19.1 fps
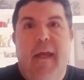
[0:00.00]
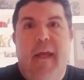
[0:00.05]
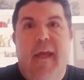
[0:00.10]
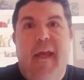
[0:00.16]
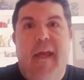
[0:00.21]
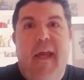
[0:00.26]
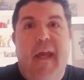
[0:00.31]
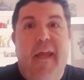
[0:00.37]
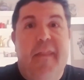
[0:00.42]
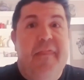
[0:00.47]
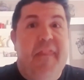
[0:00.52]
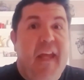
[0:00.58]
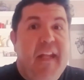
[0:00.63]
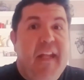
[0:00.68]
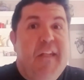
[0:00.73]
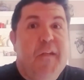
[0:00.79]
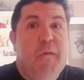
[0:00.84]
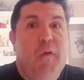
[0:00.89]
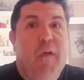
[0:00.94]
And
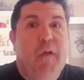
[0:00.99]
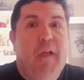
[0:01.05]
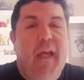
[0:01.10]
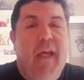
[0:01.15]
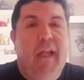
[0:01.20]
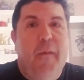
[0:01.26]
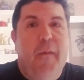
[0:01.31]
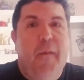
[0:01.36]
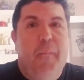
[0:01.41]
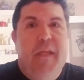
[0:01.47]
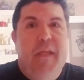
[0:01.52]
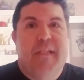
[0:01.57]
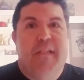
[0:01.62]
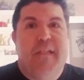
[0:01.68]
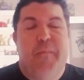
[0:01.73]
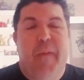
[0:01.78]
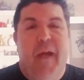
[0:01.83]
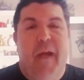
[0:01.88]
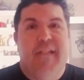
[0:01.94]
then you will get a peace that
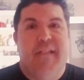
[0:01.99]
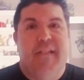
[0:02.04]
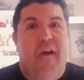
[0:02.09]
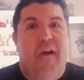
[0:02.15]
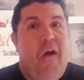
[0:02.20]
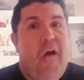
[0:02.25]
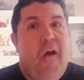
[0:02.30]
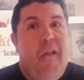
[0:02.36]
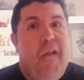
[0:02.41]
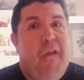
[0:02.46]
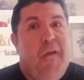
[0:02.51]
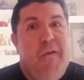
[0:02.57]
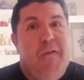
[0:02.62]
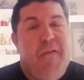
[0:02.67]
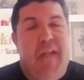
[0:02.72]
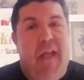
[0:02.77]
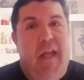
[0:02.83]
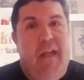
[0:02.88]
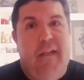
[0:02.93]
surpasses all
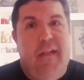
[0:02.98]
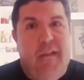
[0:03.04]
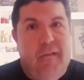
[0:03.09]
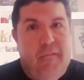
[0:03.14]
understanding,